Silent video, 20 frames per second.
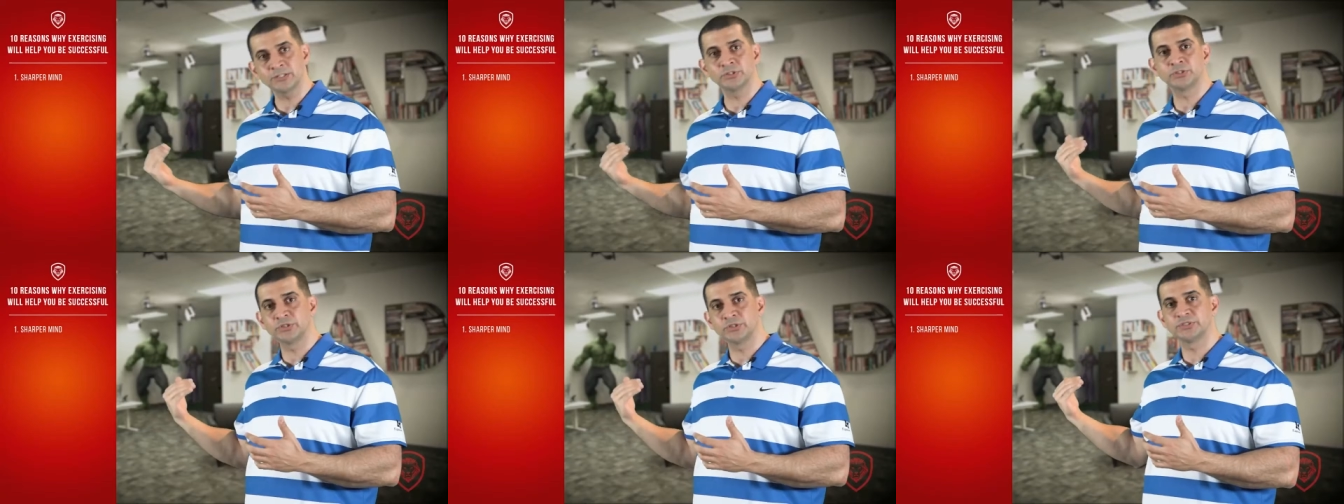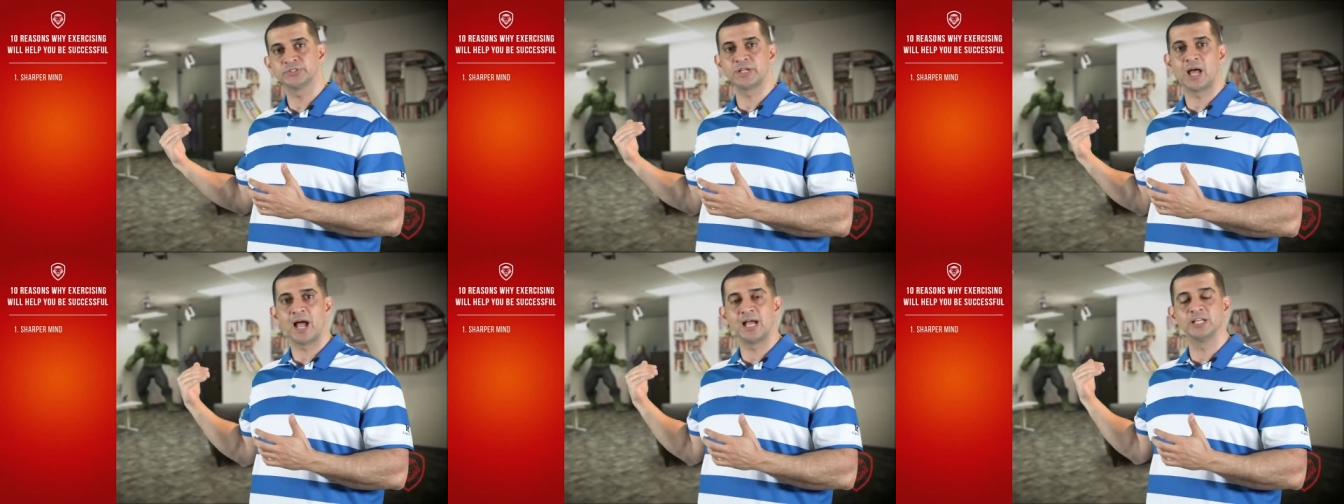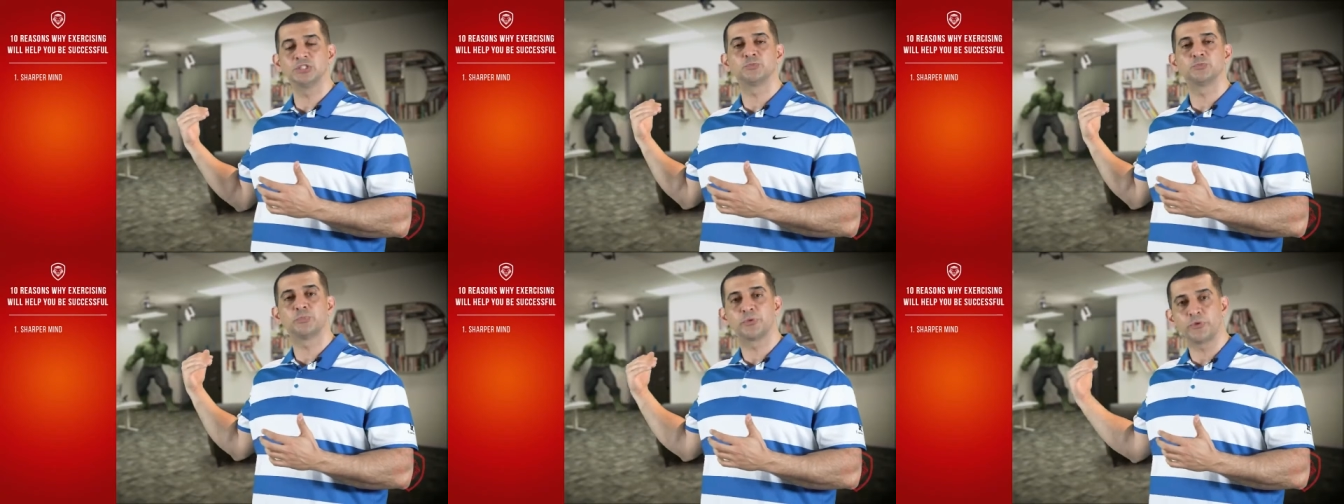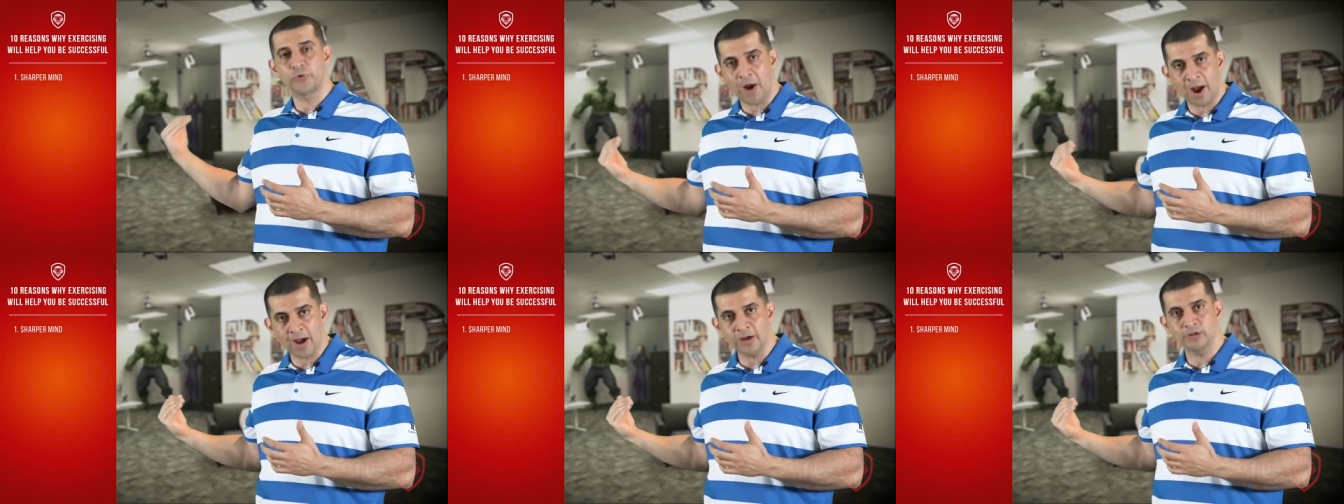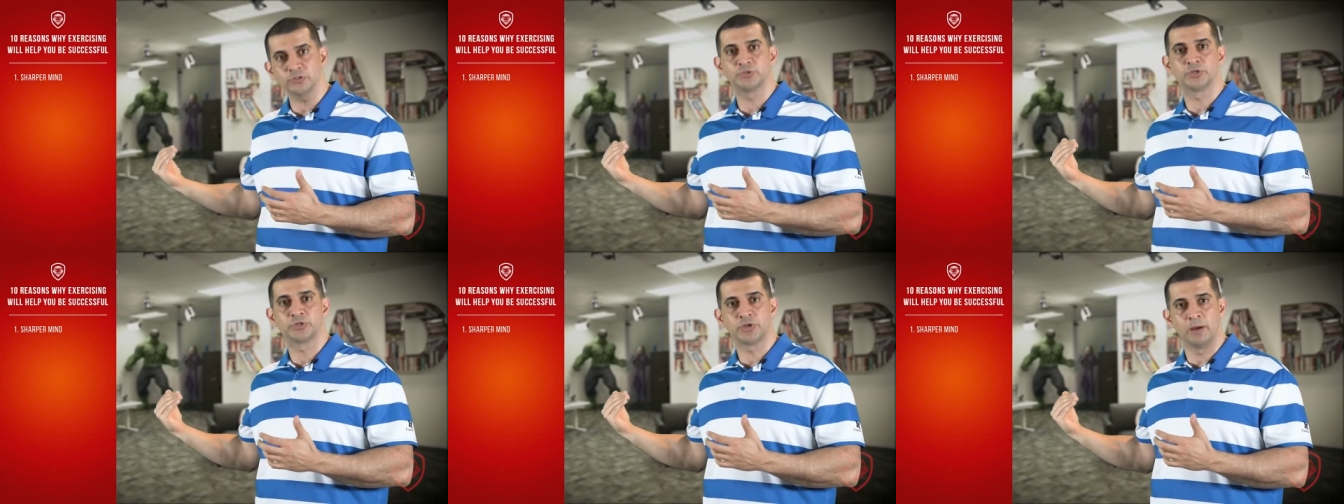exercise
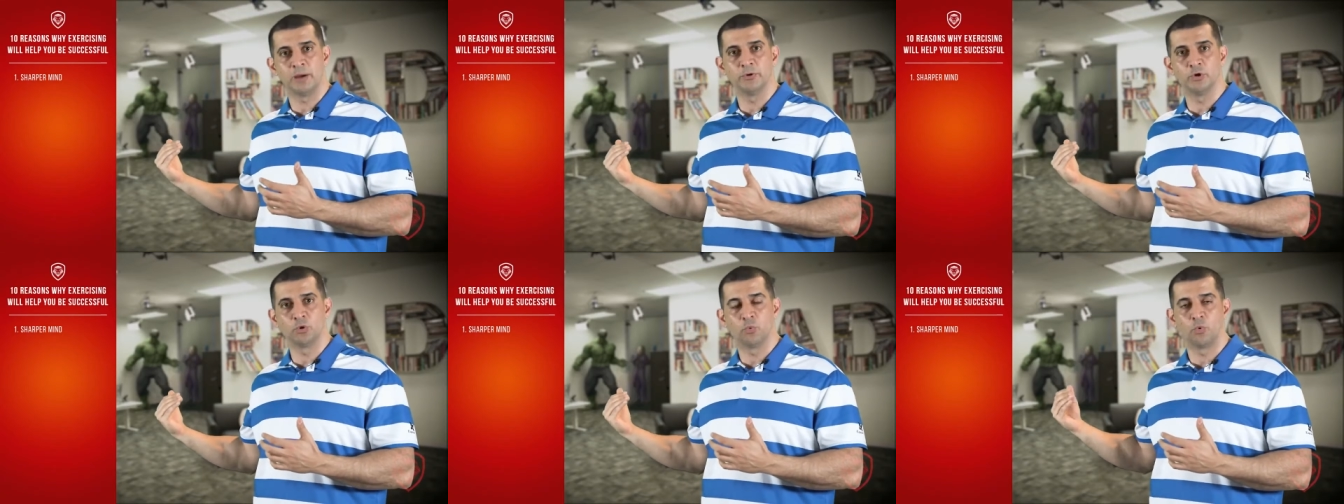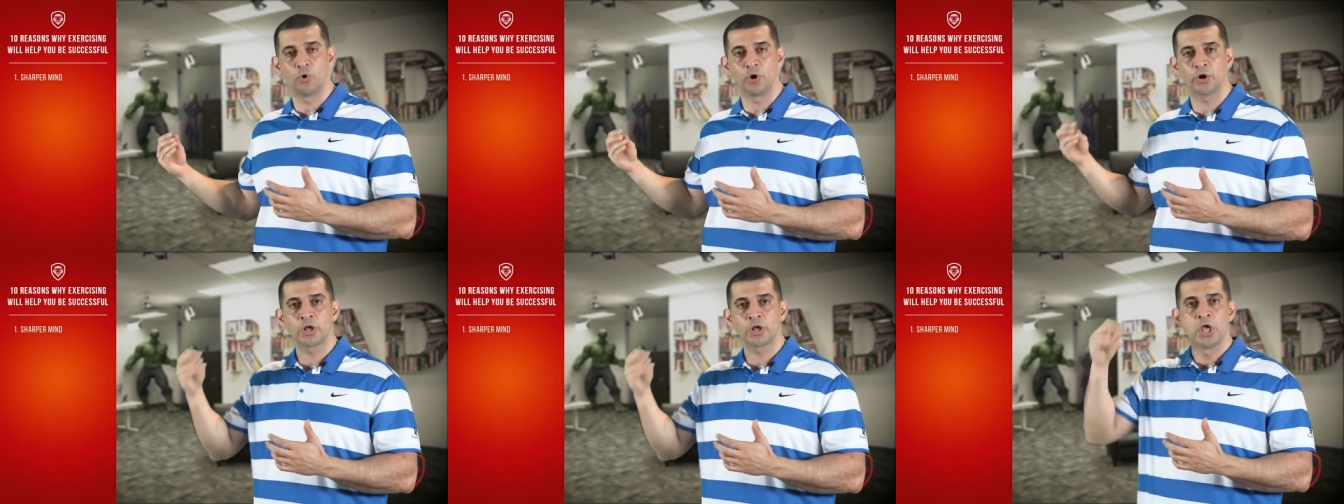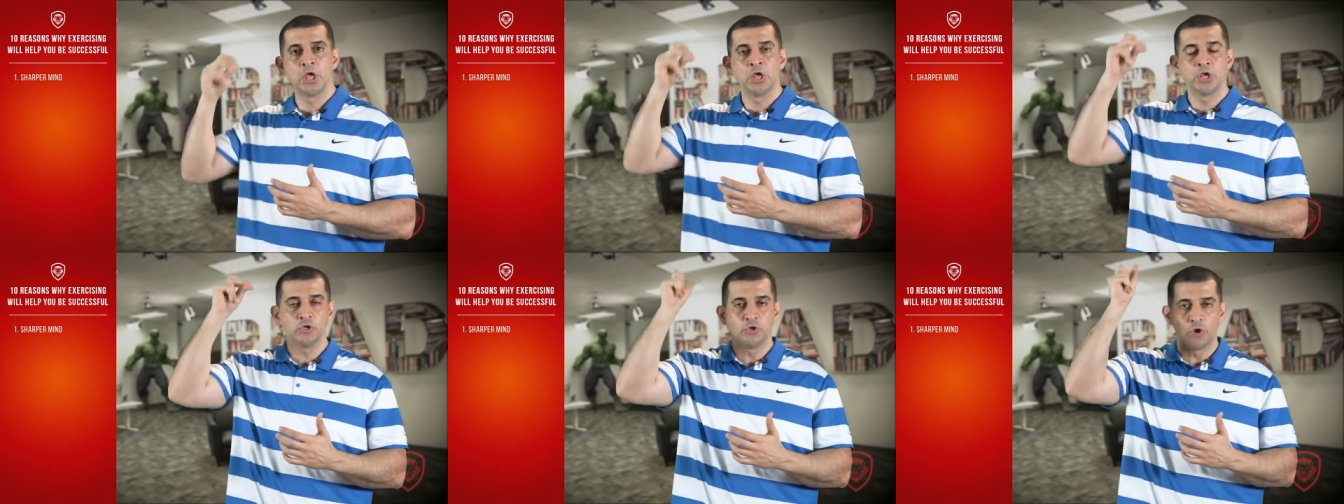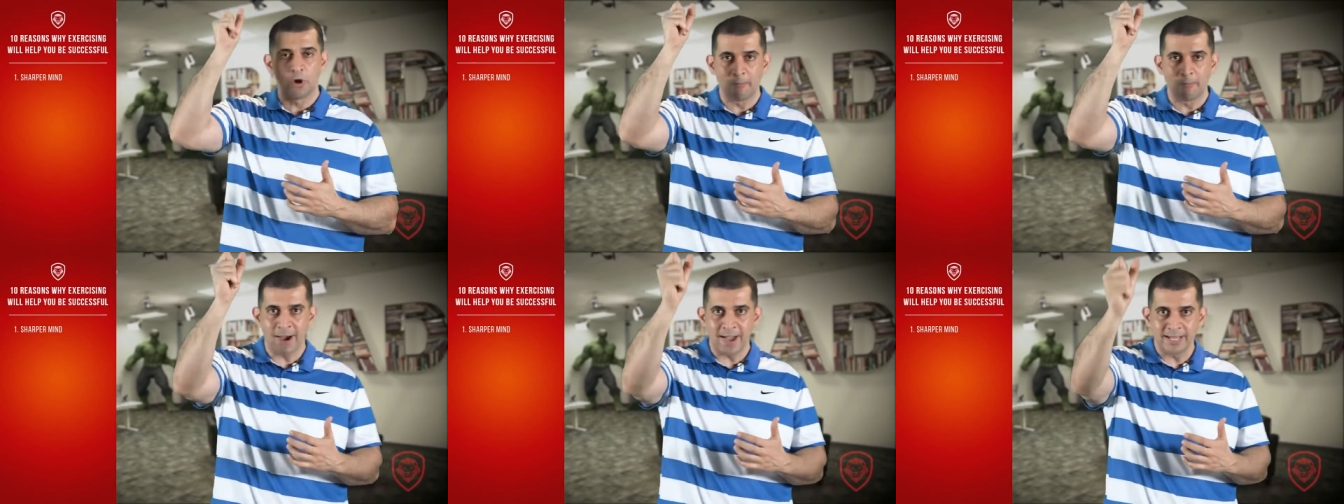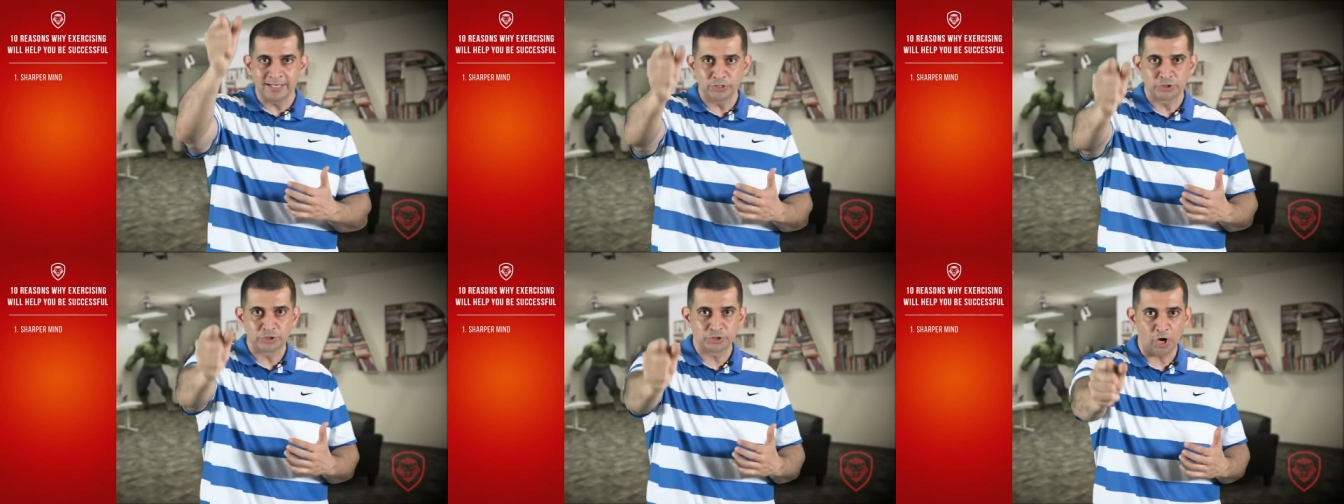prior to coming to work, your
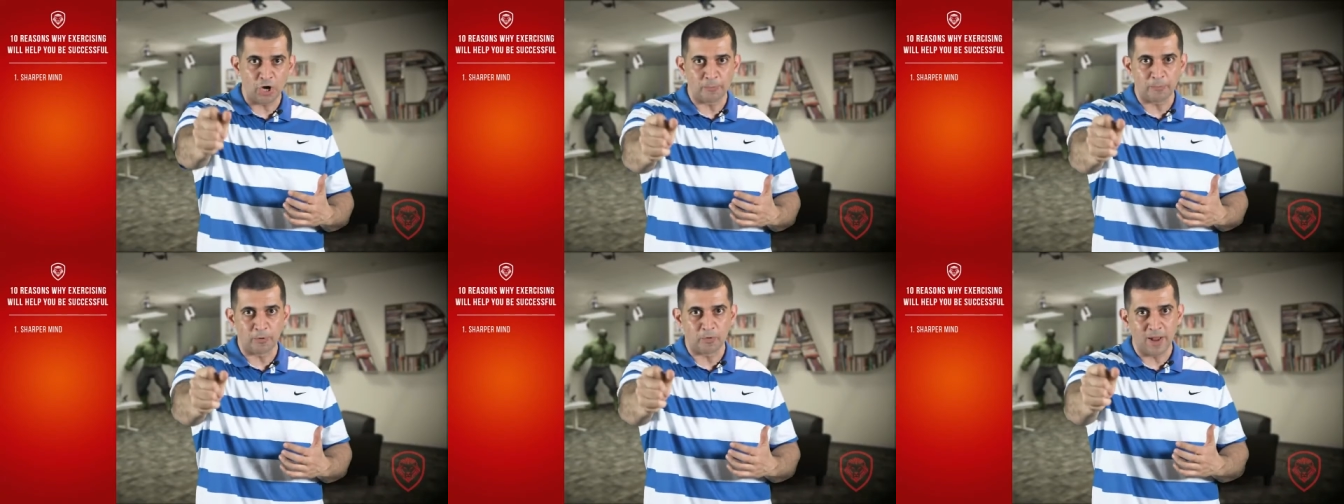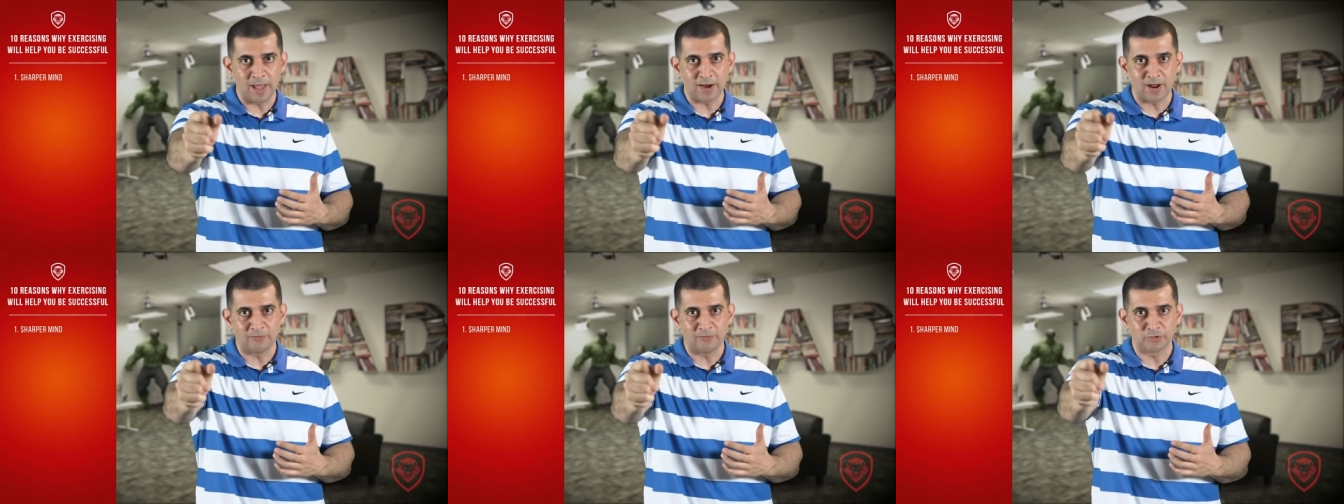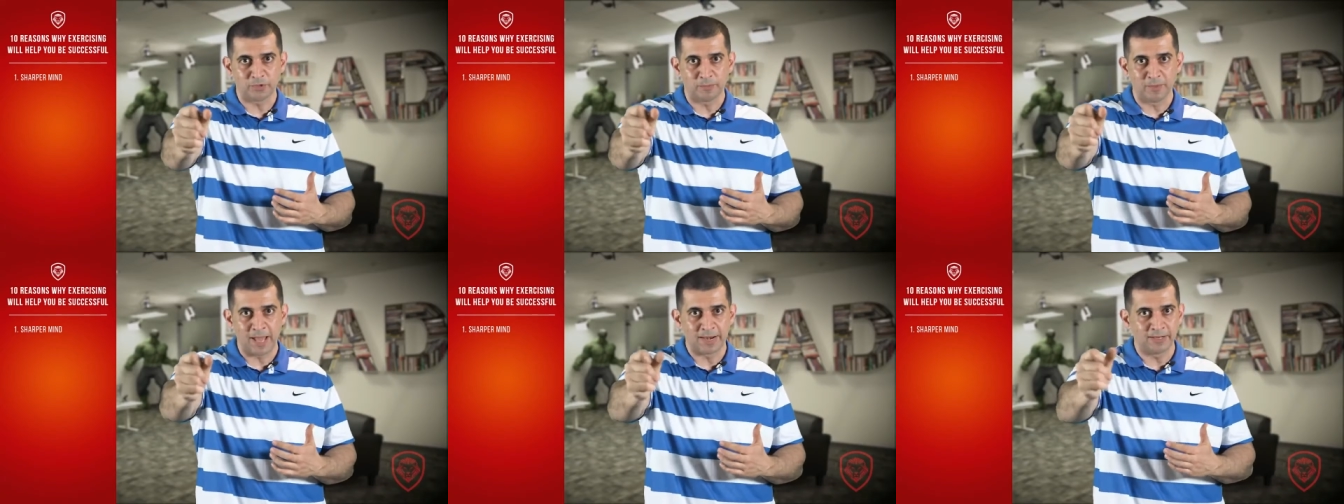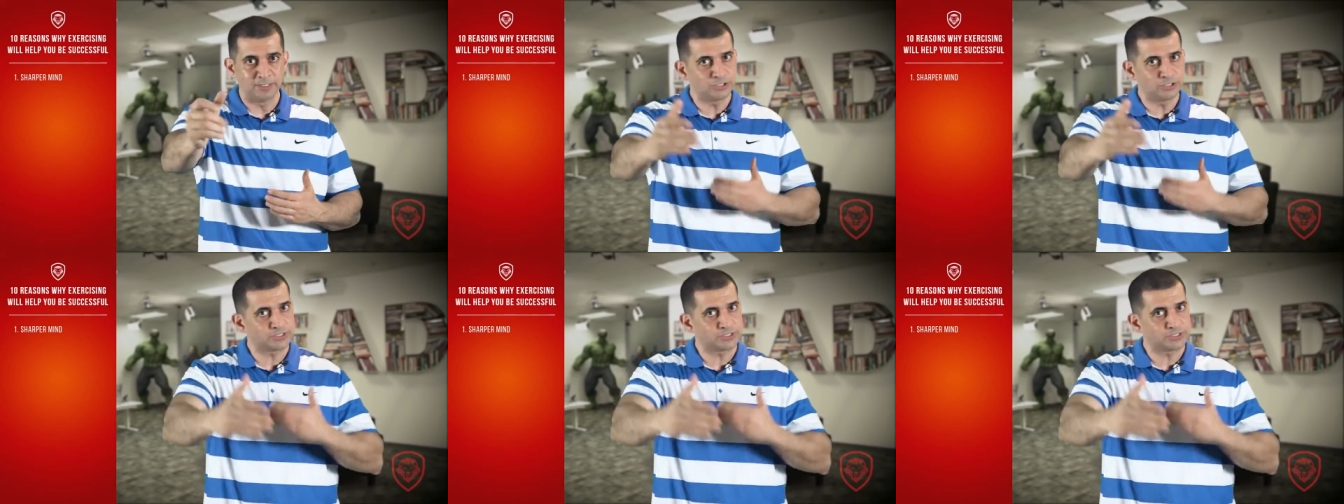mind is sharper right off the bat.